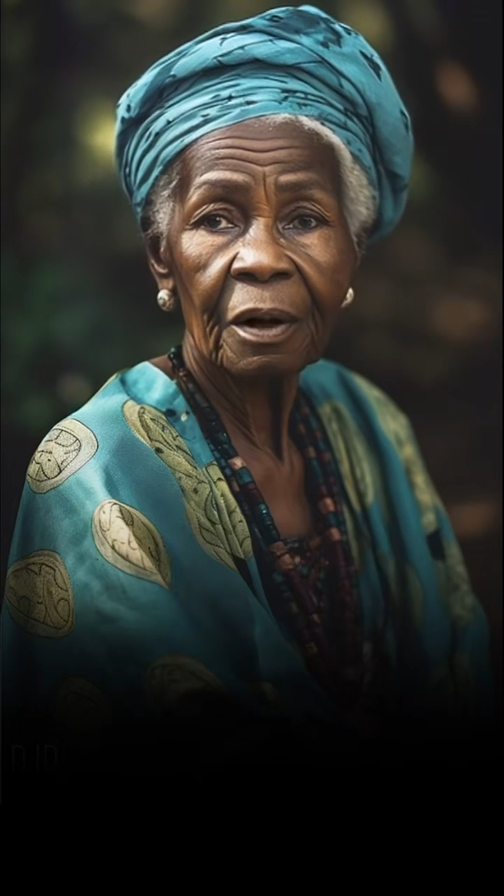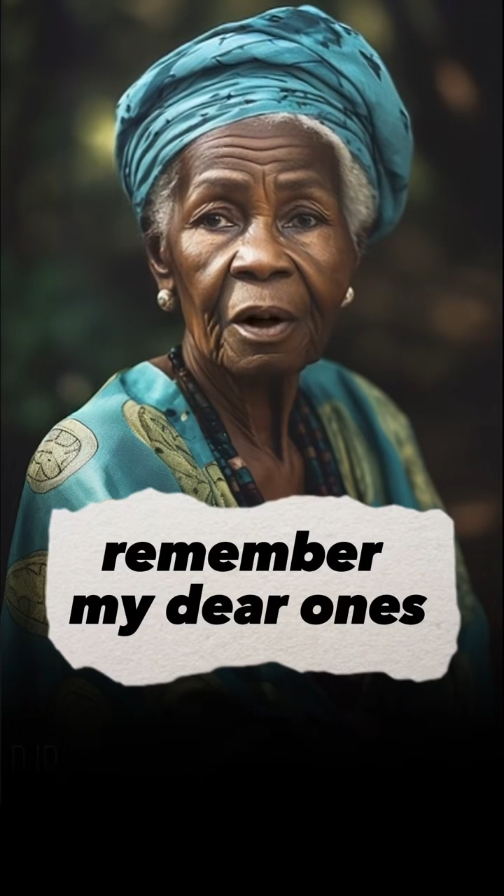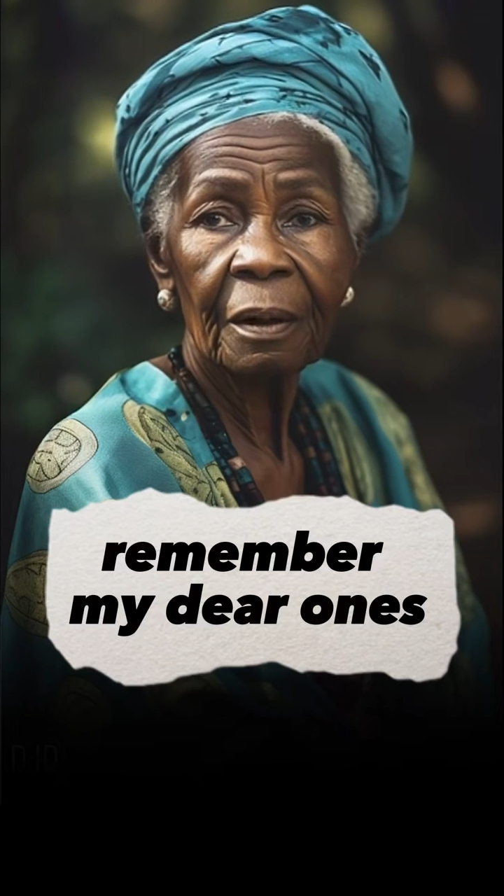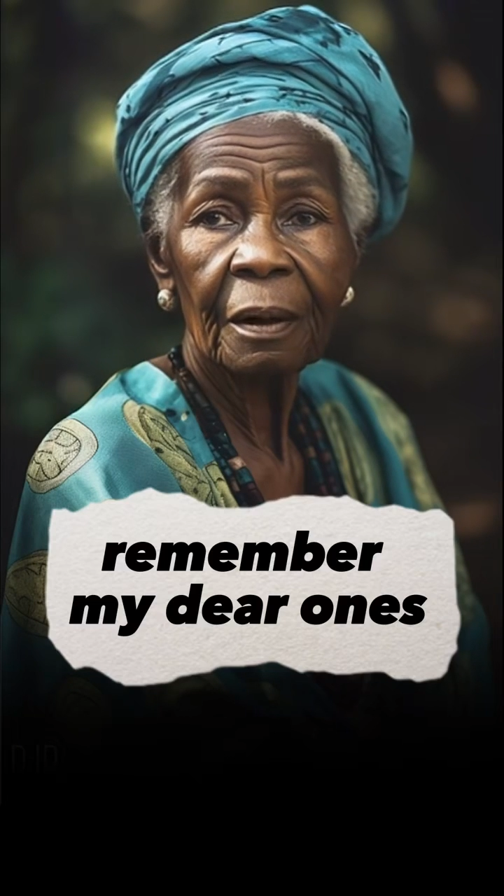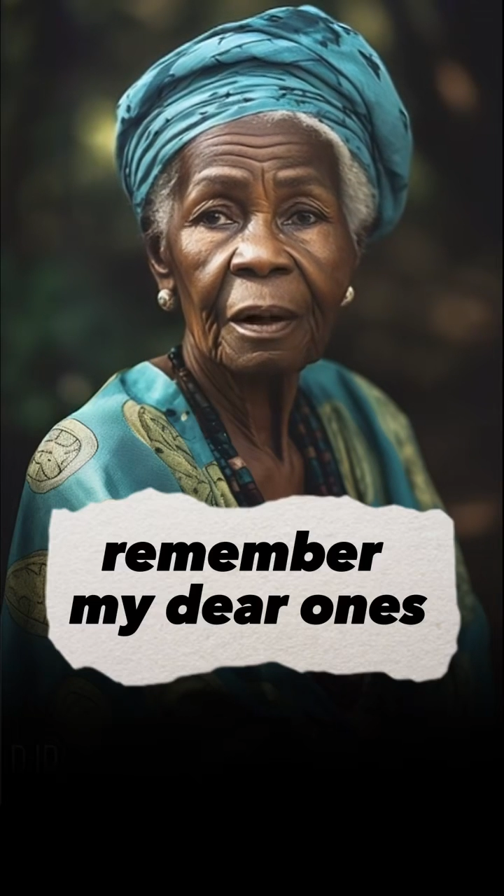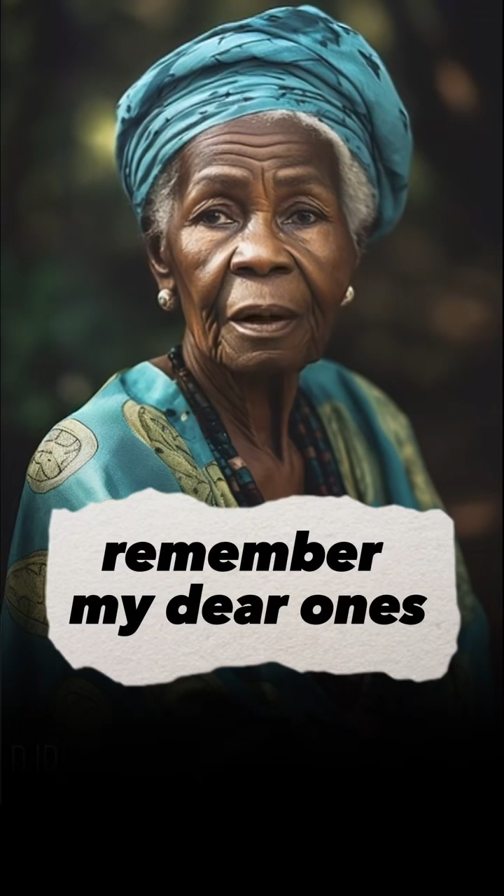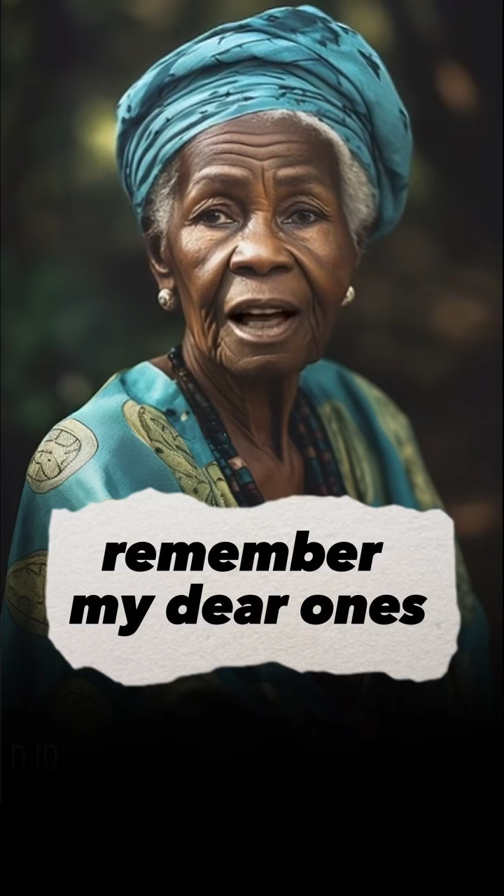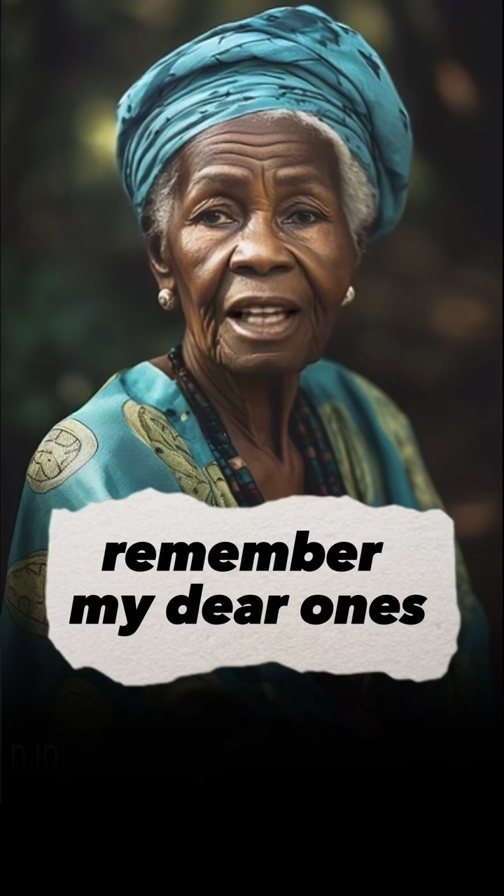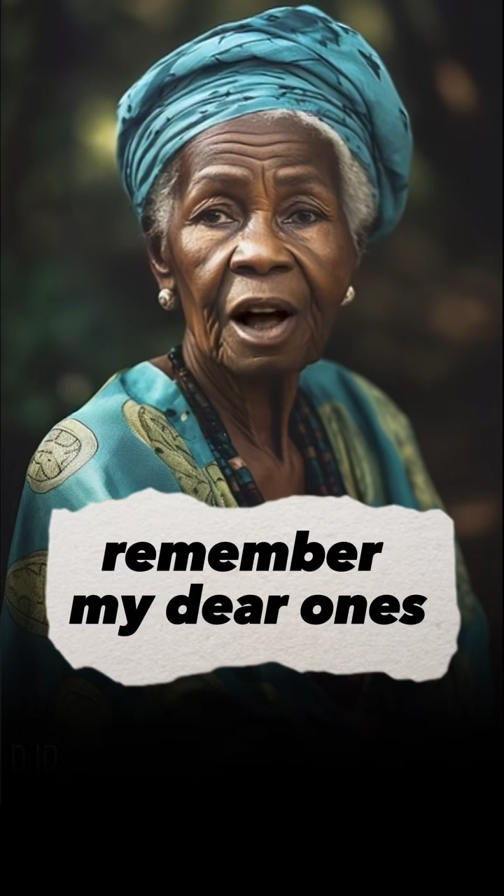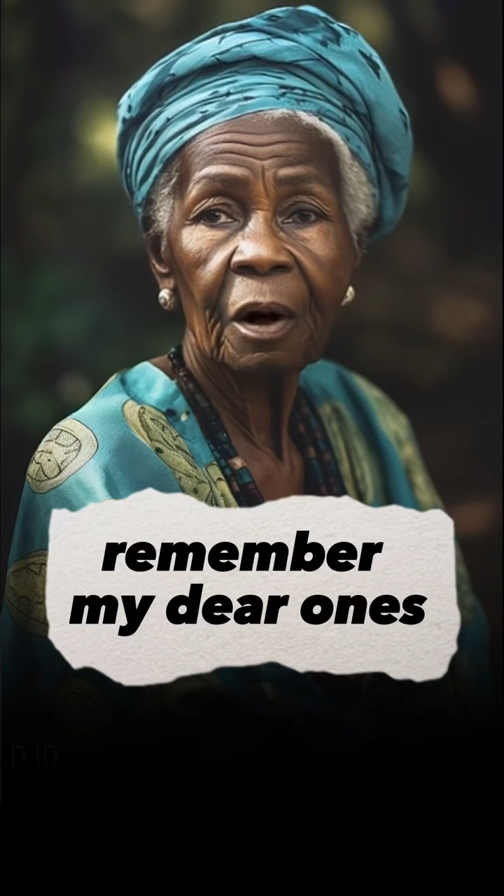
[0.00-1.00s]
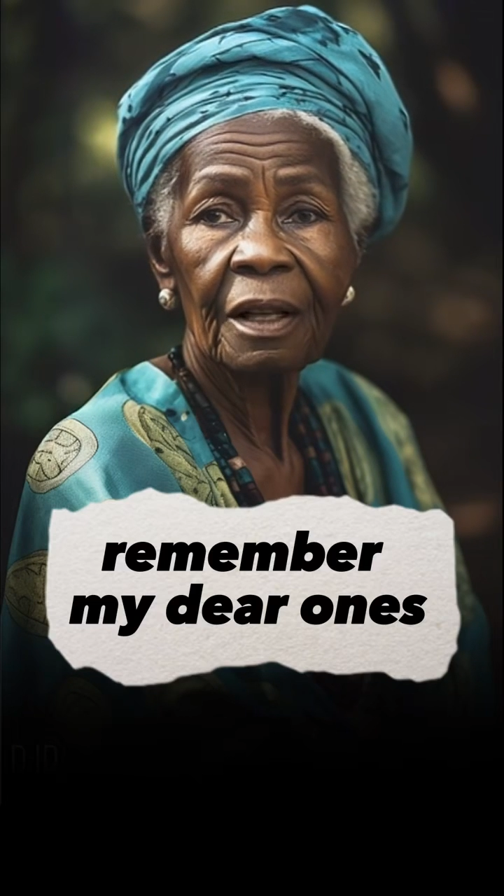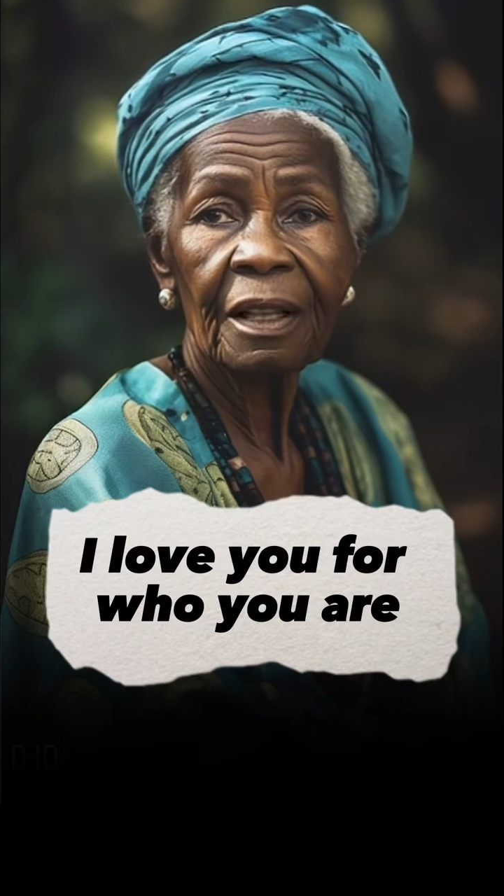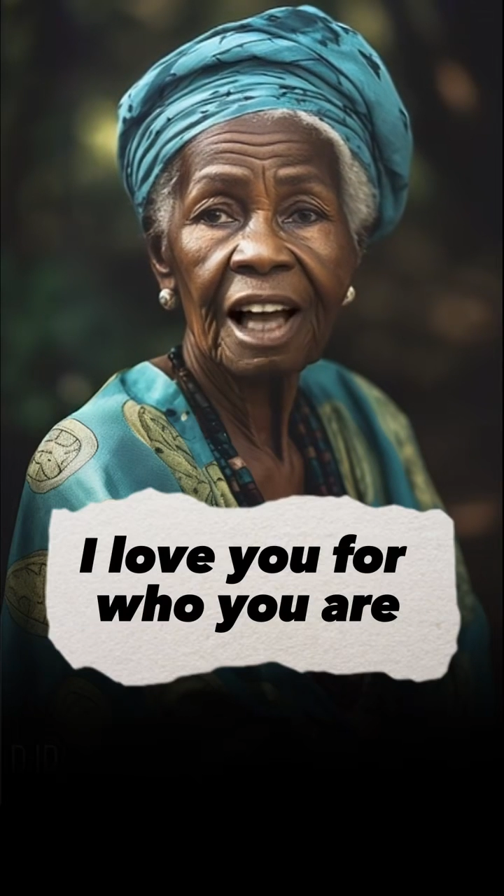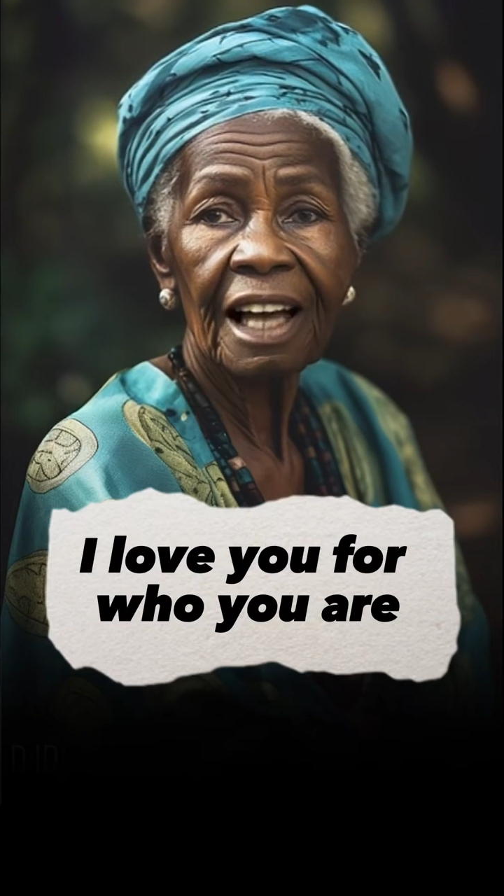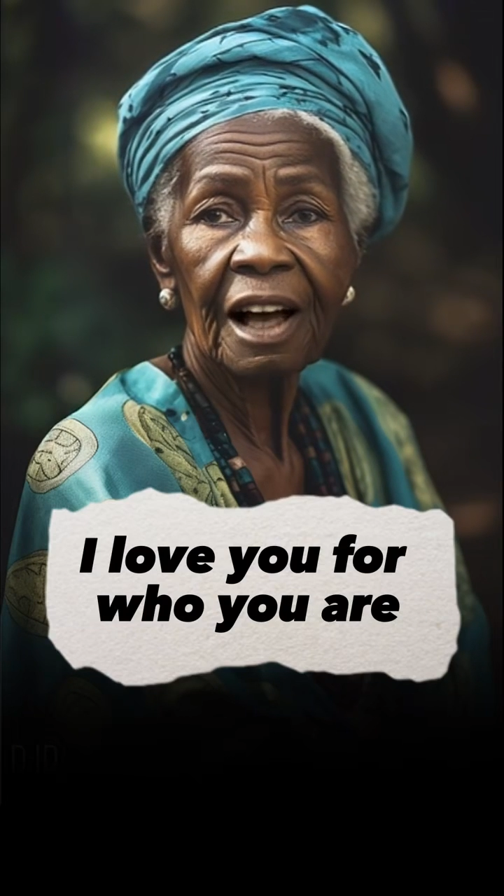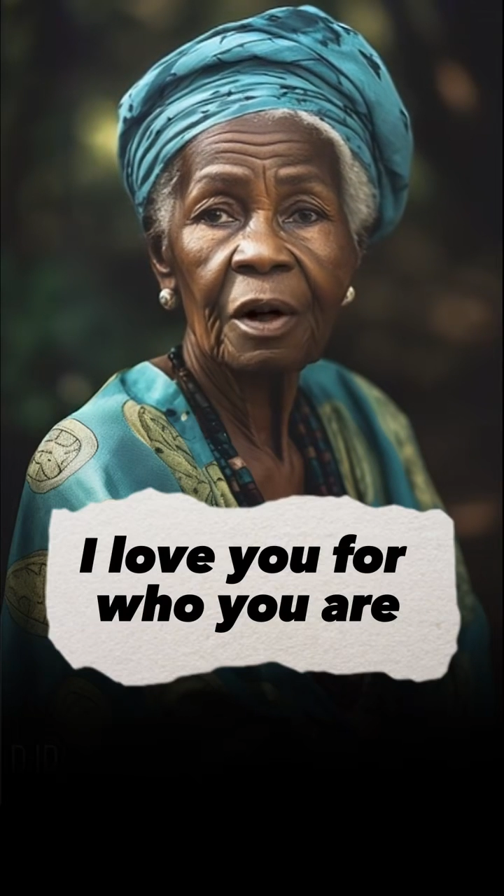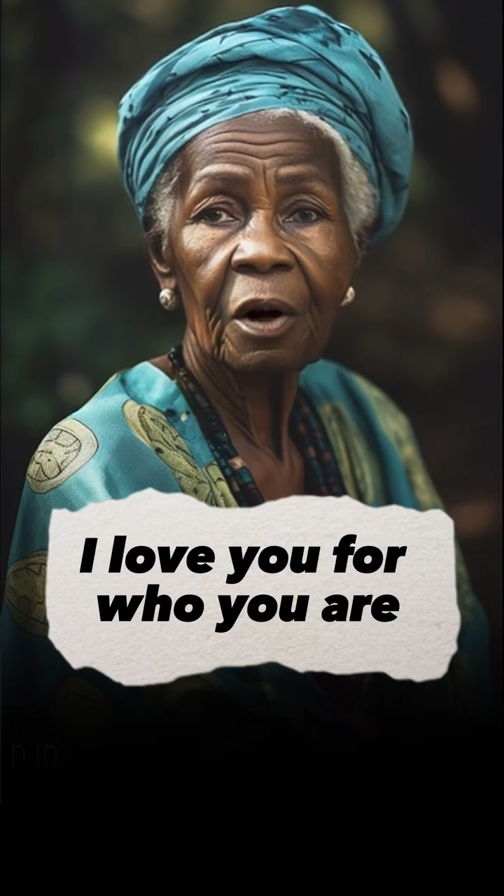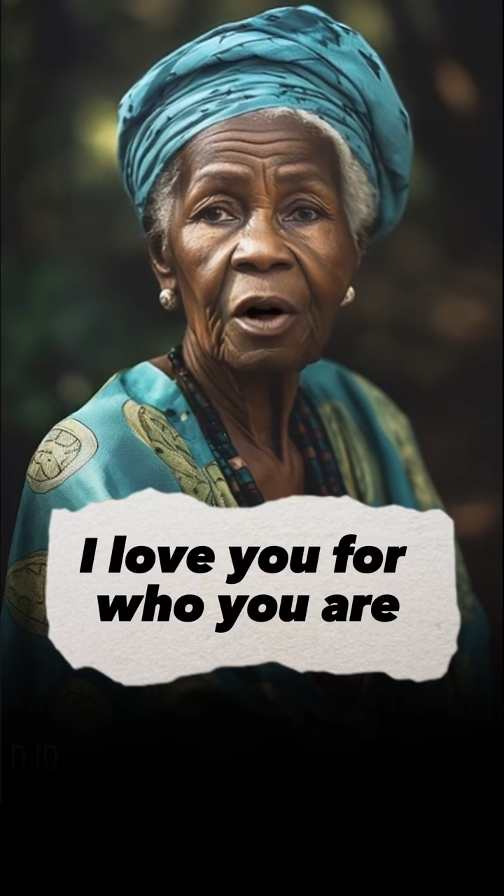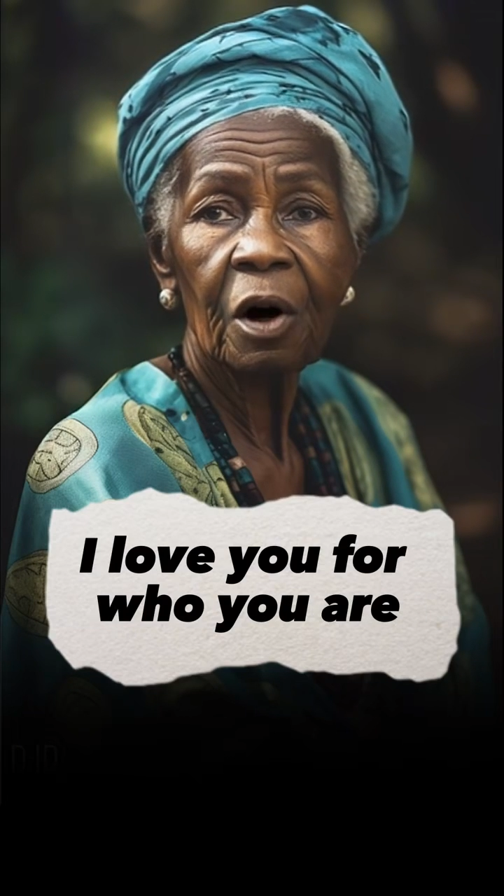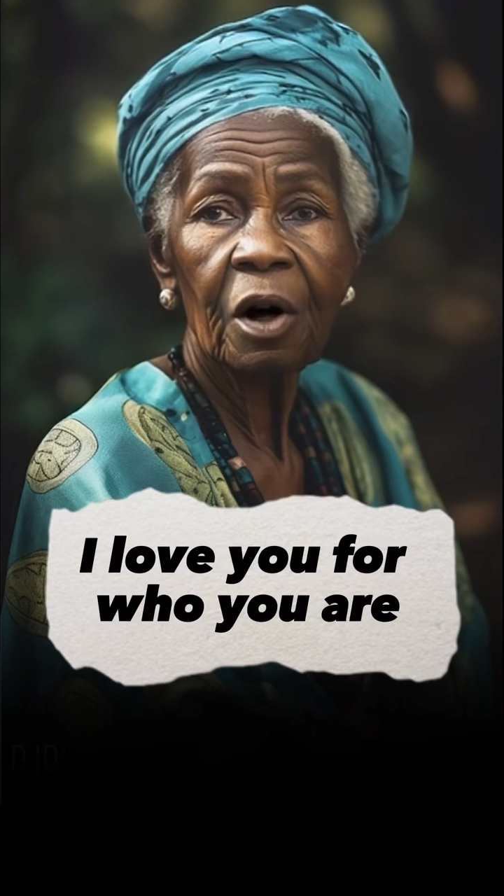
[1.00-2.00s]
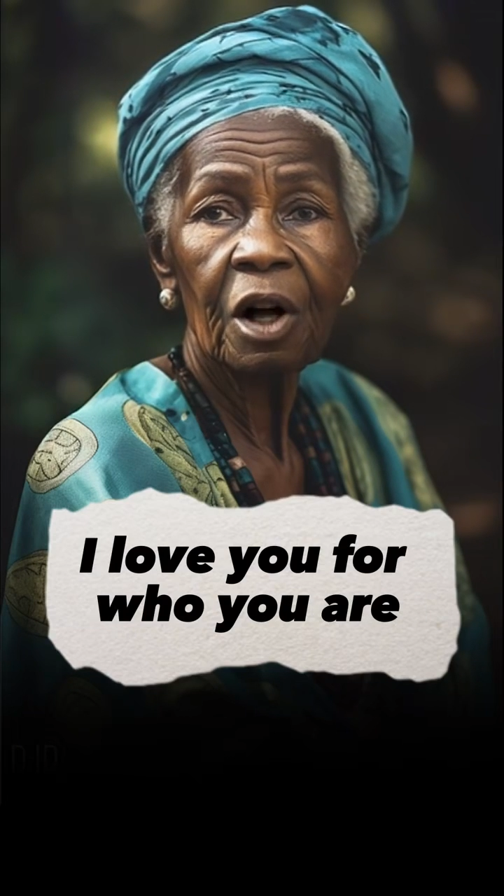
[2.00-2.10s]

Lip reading: Remember, my dear ones, I love you for who